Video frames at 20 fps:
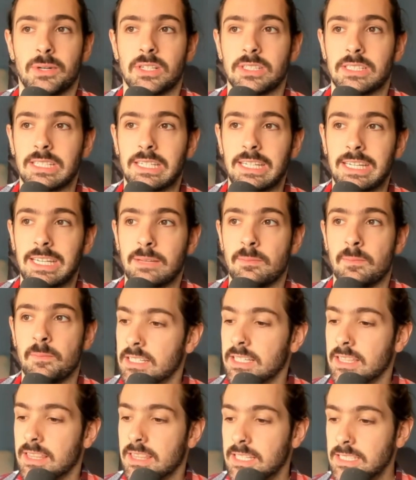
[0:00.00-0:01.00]
team.
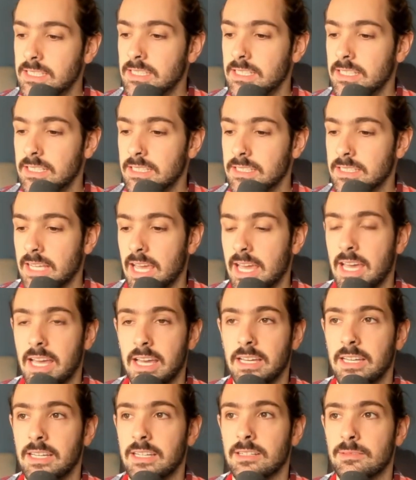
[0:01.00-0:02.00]
This is
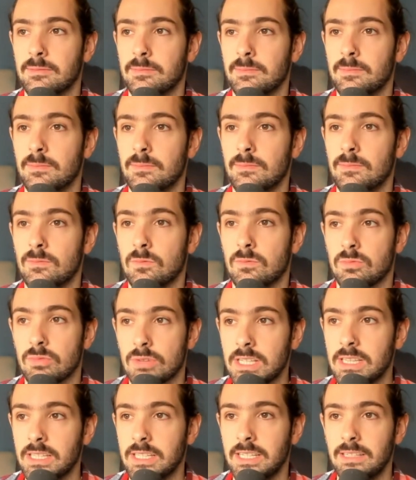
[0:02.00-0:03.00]
a
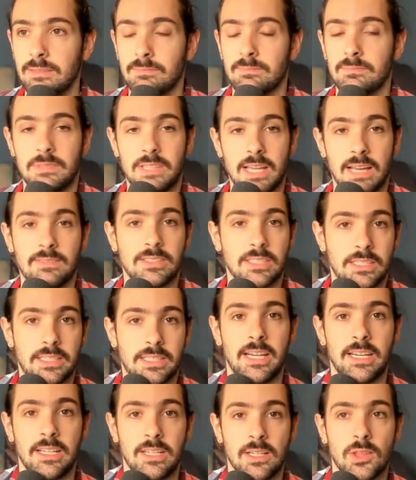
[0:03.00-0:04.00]
really
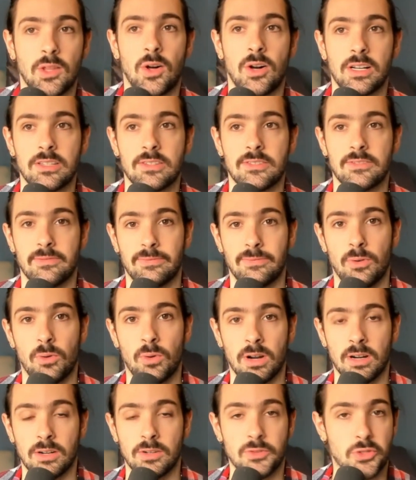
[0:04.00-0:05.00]
devastating loss
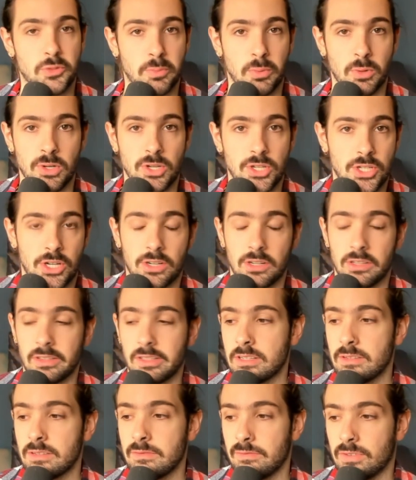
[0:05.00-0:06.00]
for sports
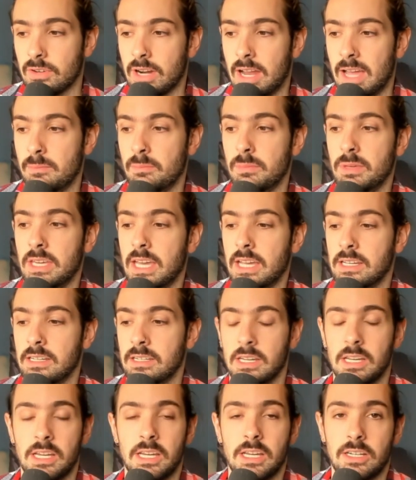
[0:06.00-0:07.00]
journalism, for NBA
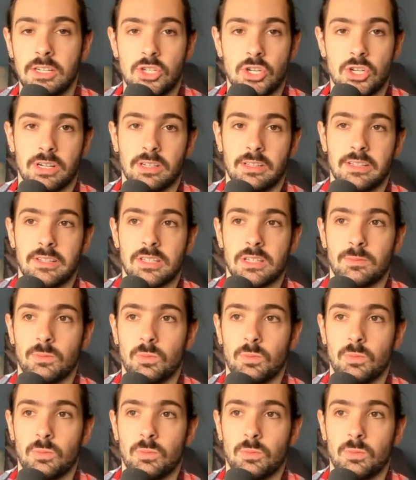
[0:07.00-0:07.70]
journalism.